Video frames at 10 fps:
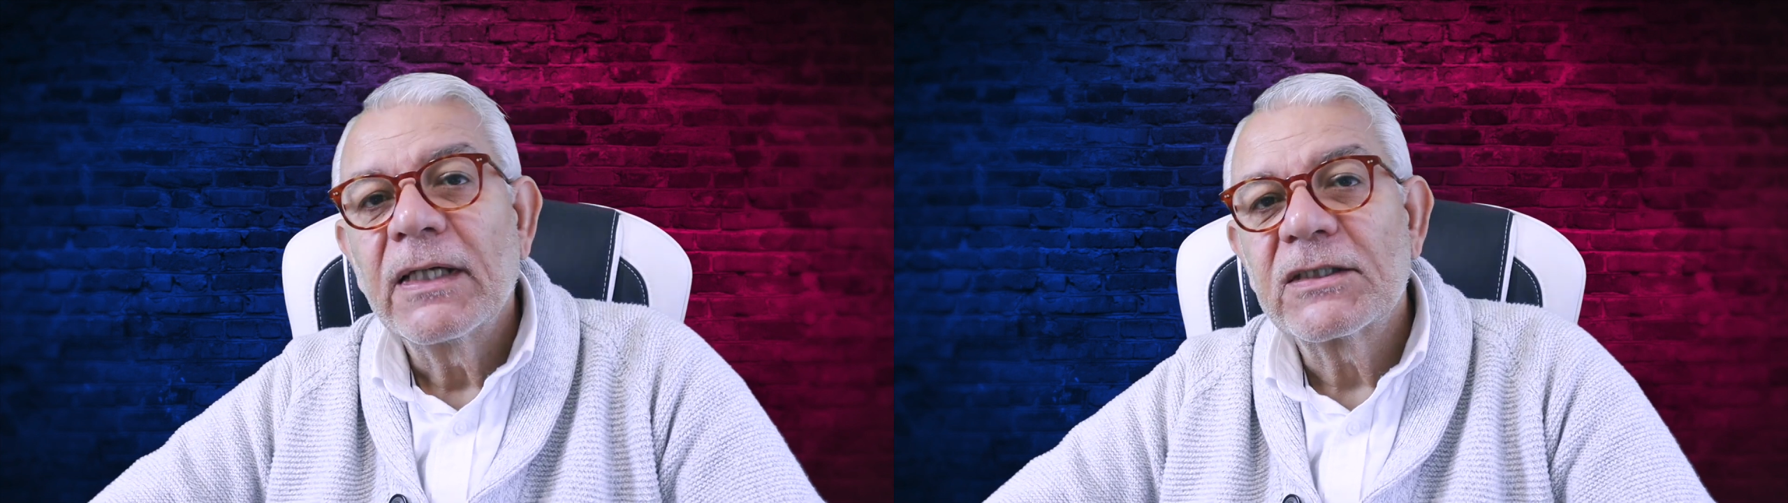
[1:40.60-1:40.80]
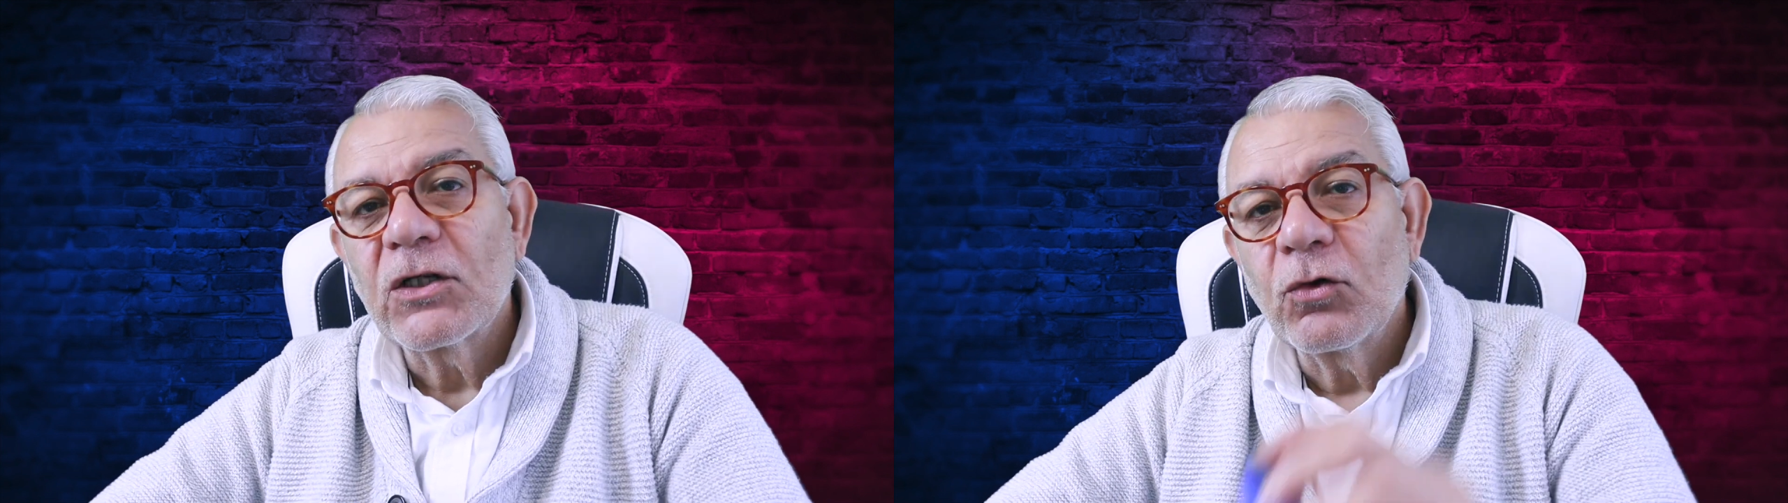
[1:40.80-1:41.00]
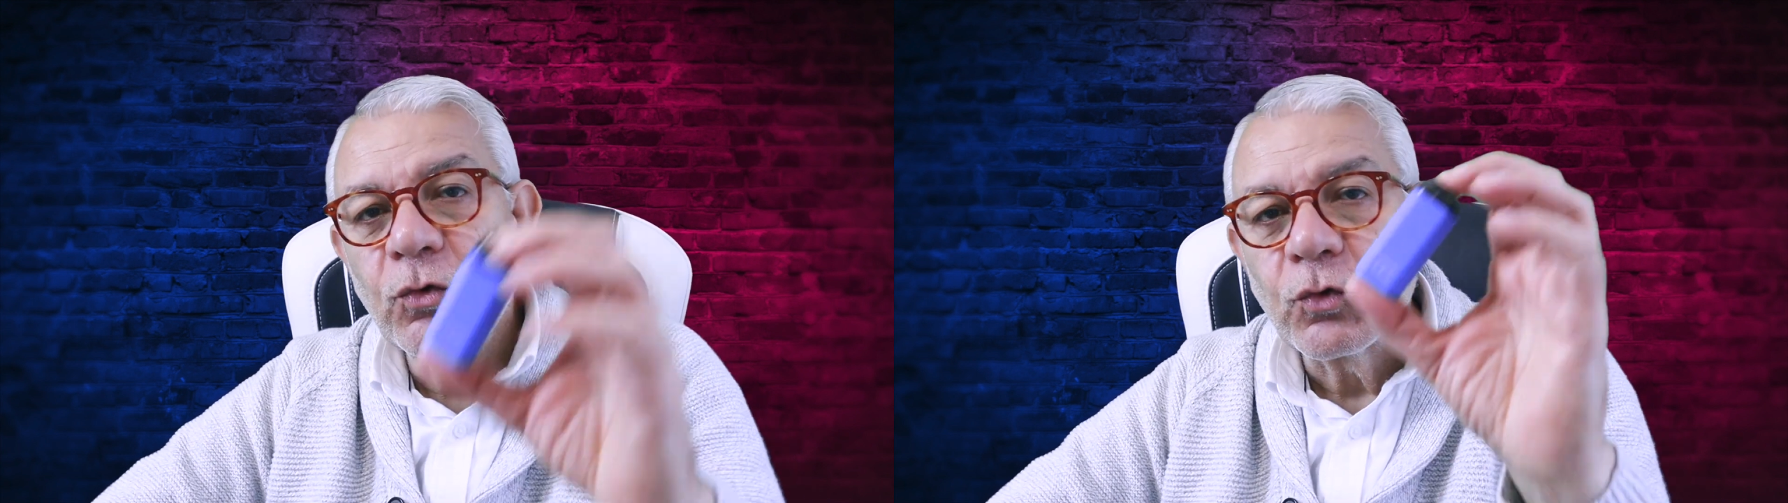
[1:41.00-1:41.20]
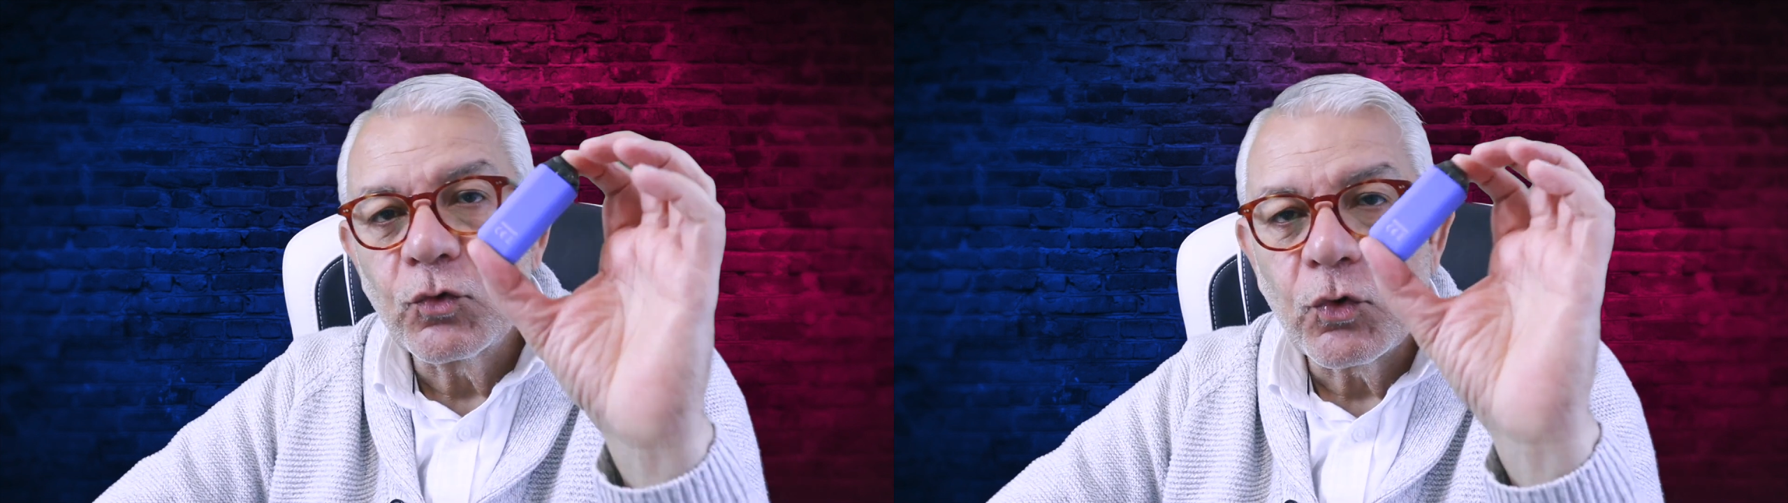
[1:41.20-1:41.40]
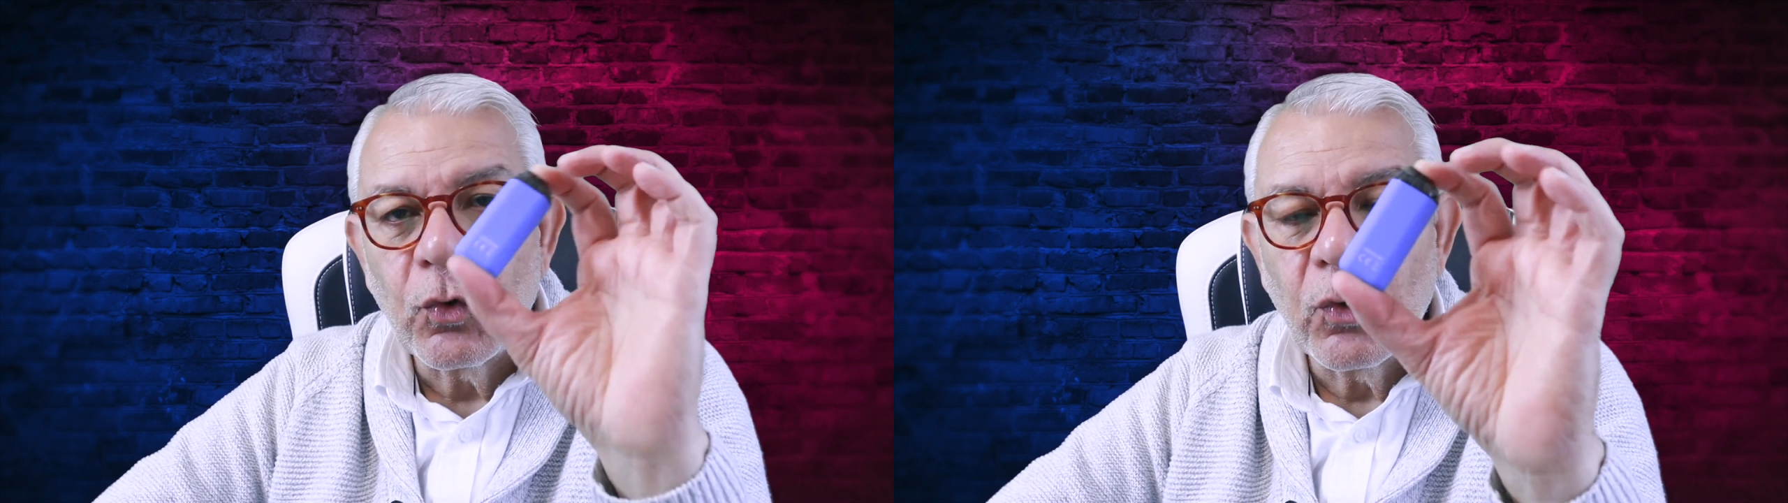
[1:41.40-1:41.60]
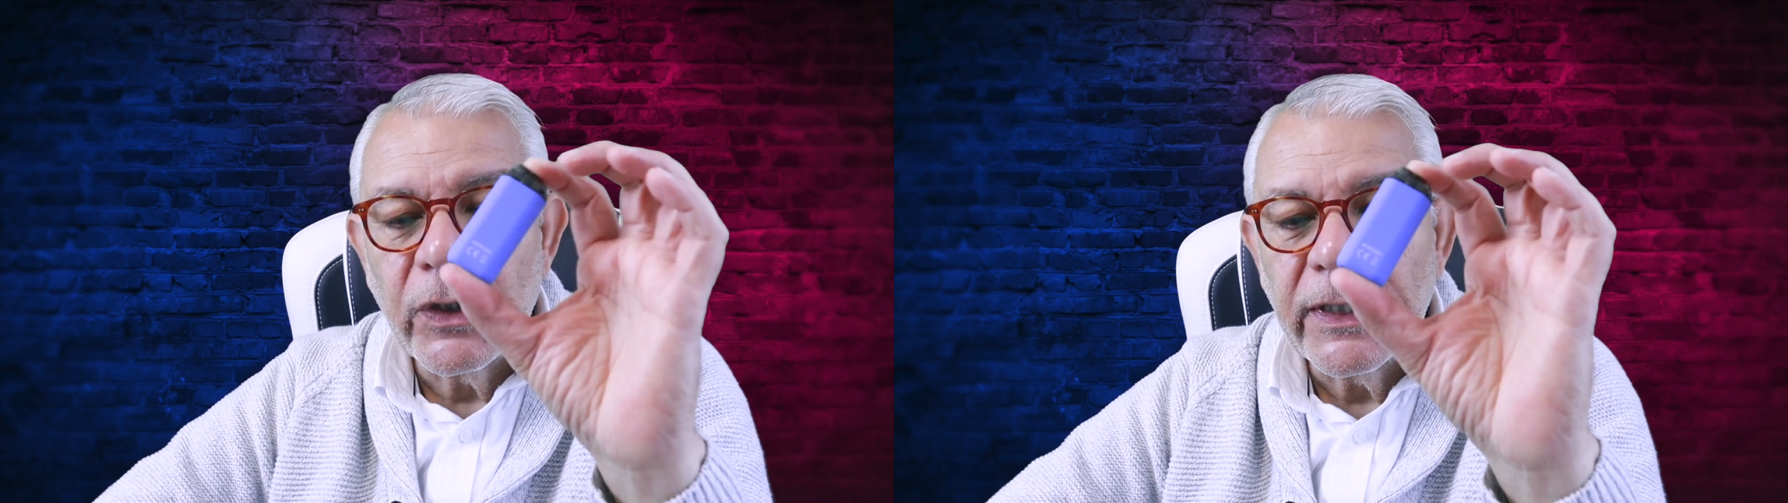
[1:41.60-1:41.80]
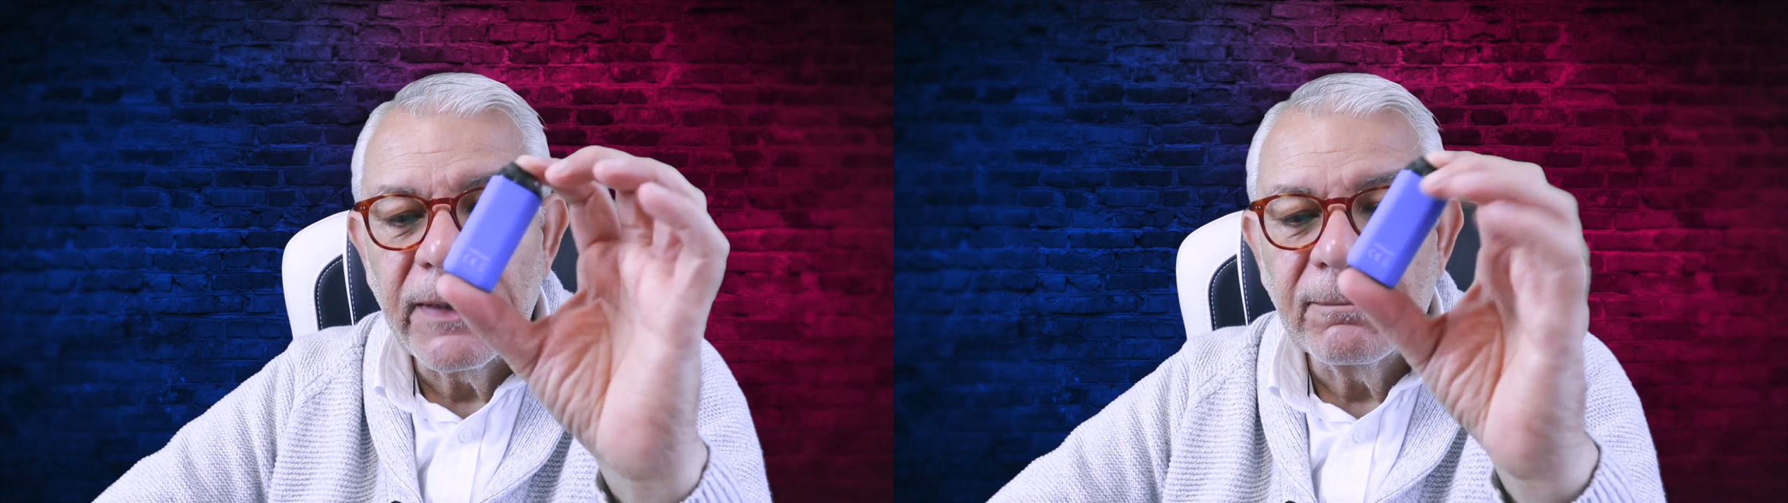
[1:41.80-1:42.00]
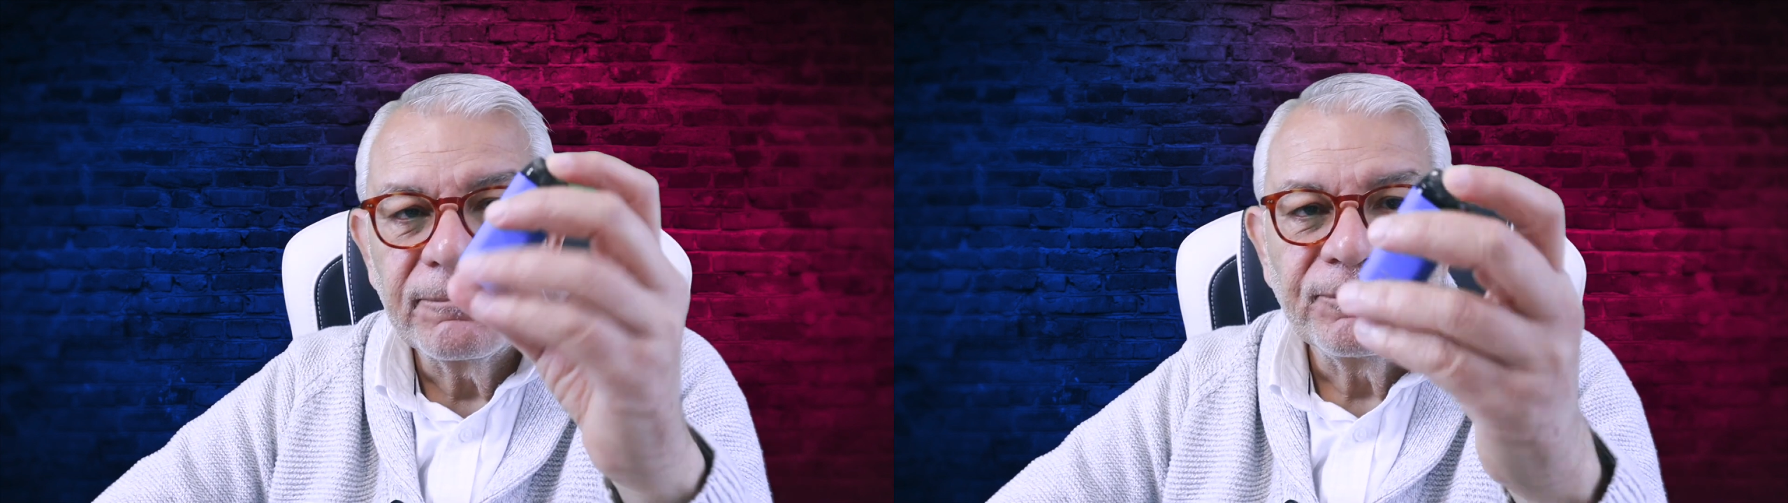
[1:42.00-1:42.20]
It's an auto draw
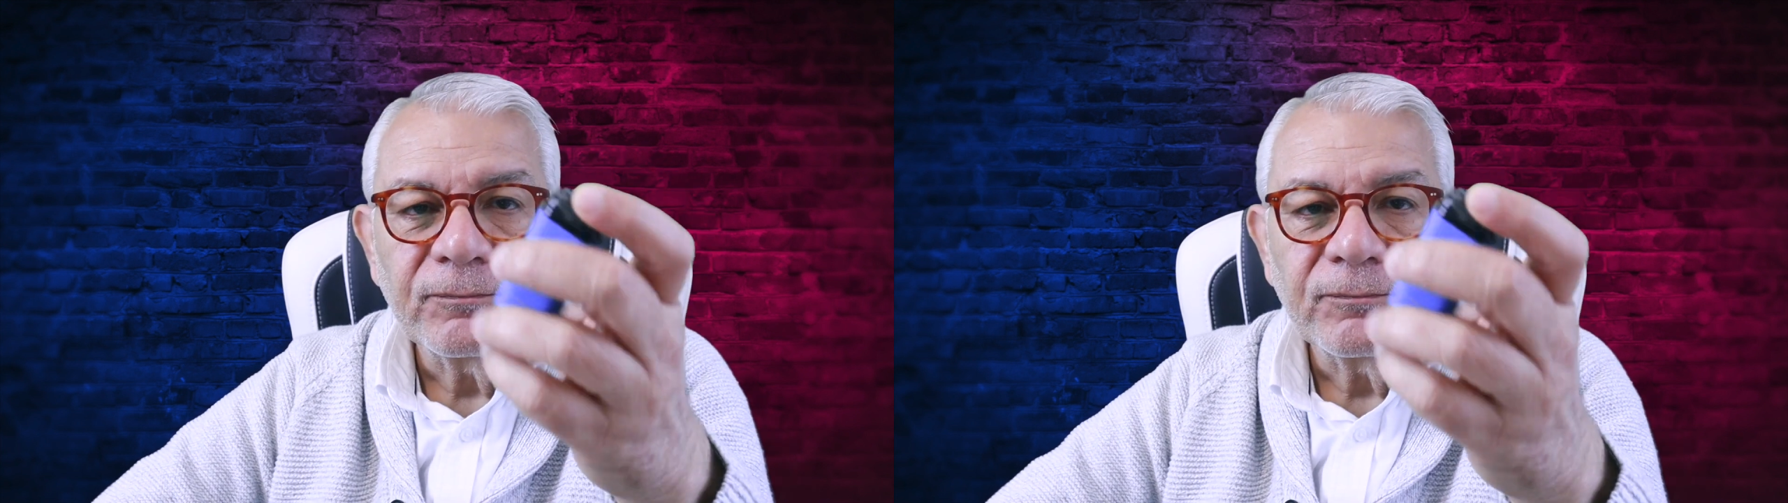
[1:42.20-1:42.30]
only.